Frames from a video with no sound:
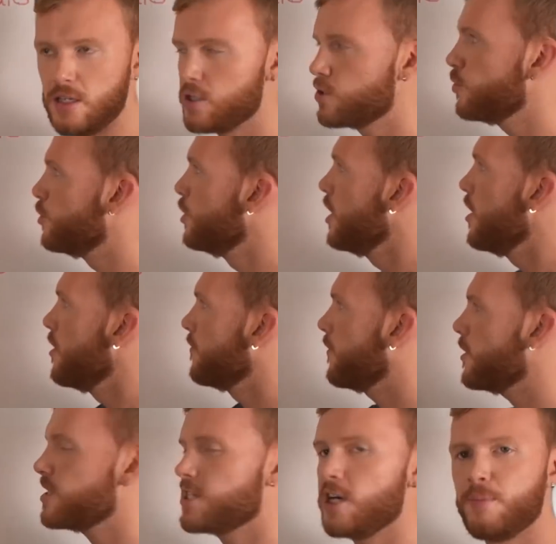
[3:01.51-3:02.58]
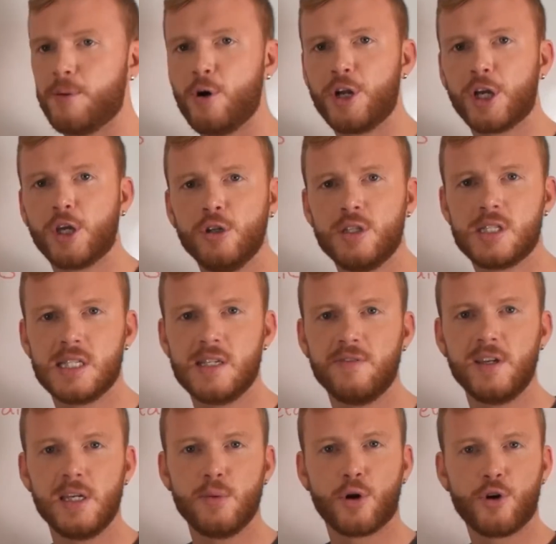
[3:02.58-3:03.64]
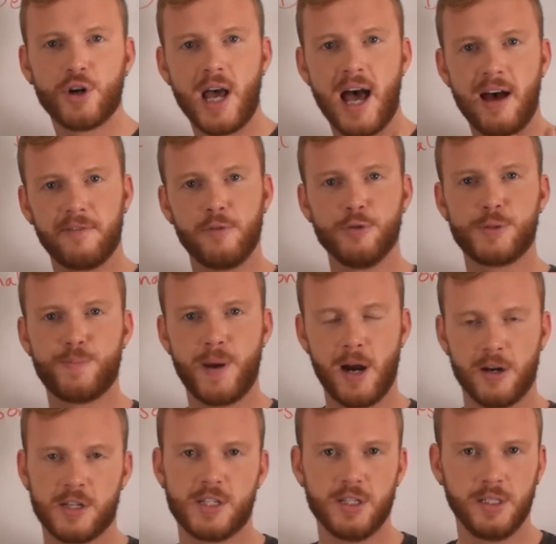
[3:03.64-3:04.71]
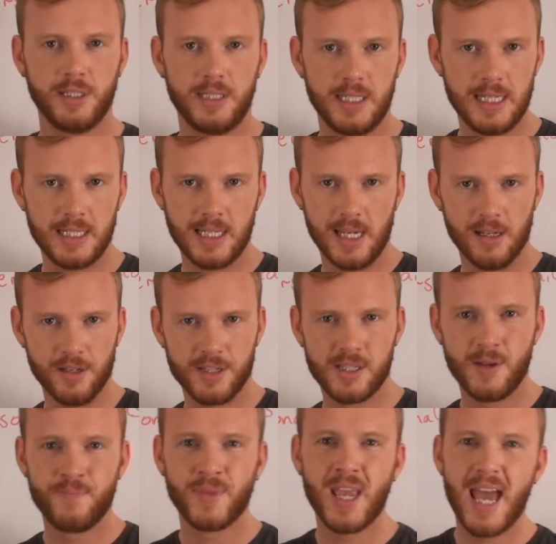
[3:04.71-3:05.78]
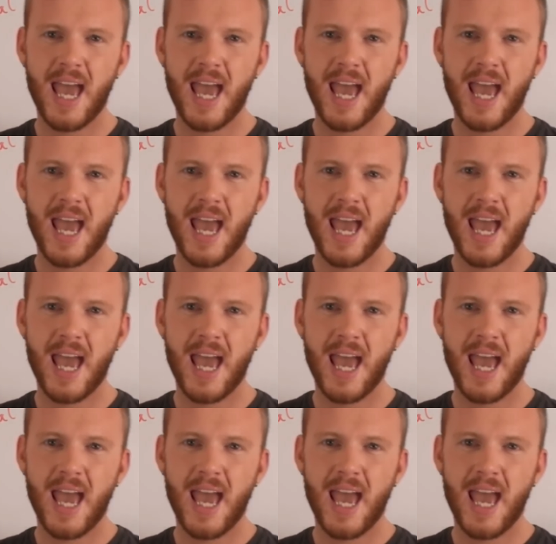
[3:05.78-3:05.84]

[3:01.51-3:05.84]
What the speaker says: So first up, on CV, we're going to have those personal details.